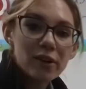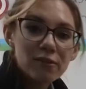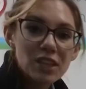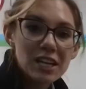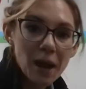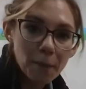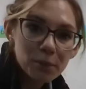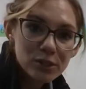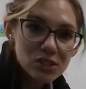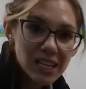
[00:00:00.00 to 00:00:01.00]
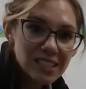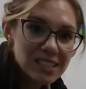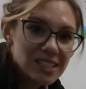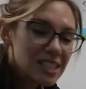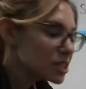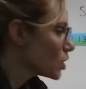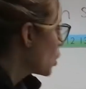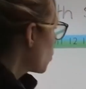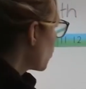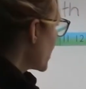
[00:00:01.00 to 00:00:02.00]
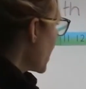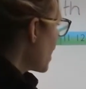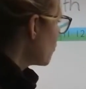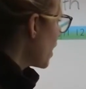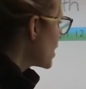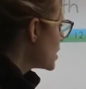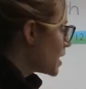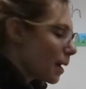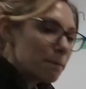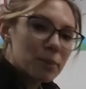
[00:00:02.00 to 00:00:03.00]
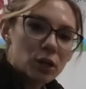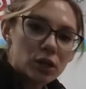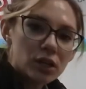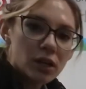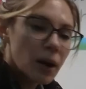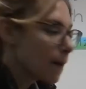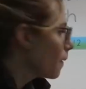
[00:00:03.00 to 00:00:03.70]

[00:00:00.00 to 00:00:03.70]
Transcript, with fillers: one of the number sentences, we have a number